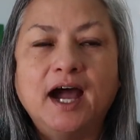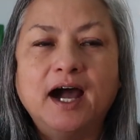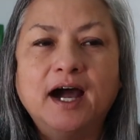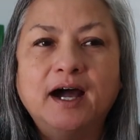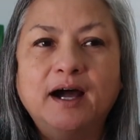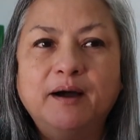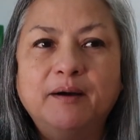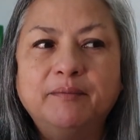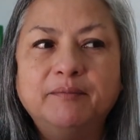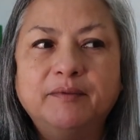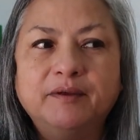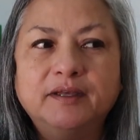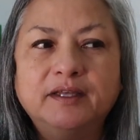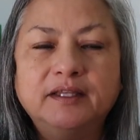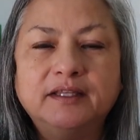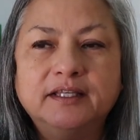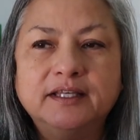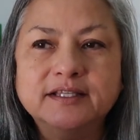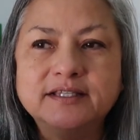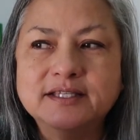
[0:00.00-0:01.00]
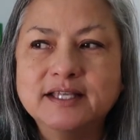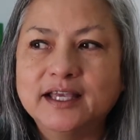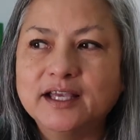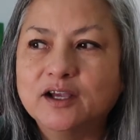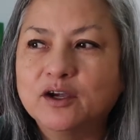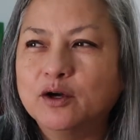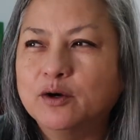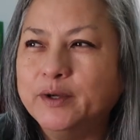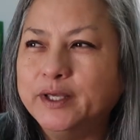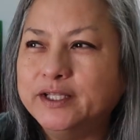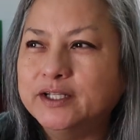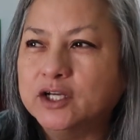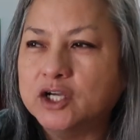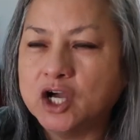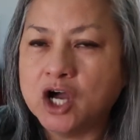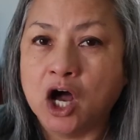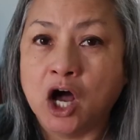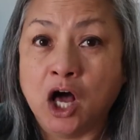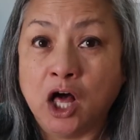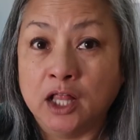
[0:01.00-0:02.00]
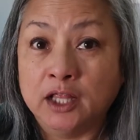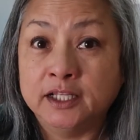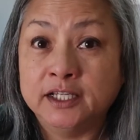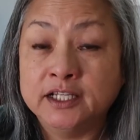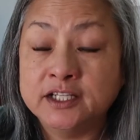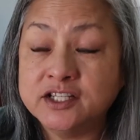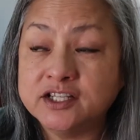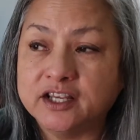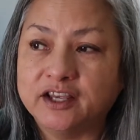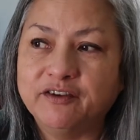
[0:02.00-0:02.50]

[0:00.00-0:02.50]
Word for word: Um, it's like going to college.